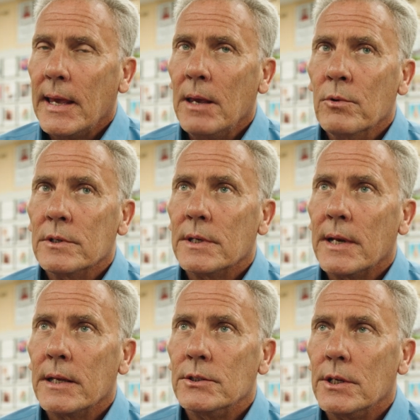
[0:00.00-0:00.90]
He was
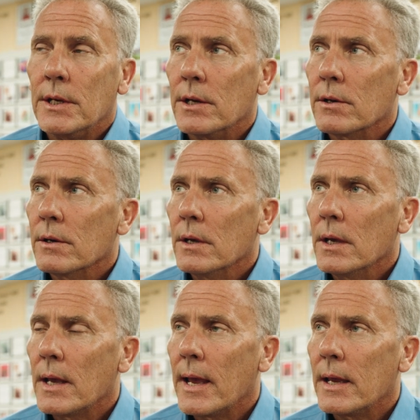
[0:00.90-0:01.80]
an engineer,
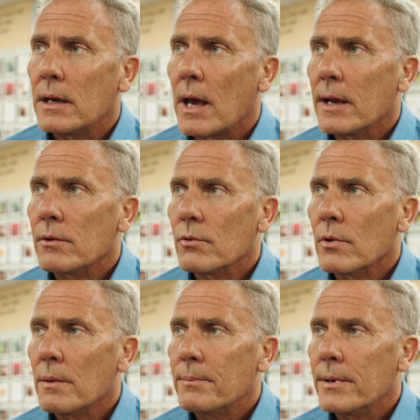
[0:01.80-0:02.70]
and I
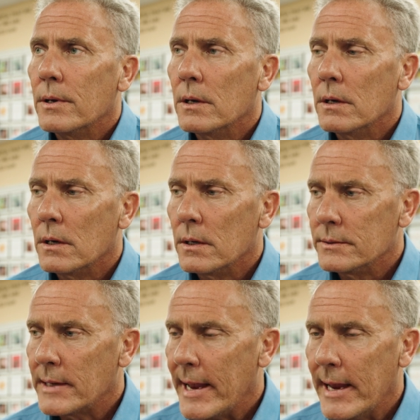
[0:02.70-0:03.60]
grew up
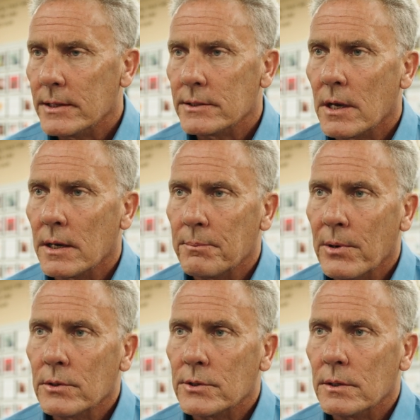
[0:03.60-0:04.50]
as a hands-on
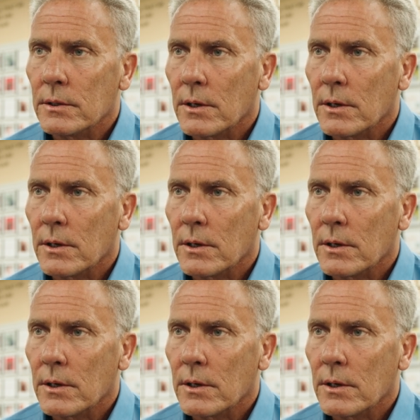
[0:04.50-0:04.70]
person.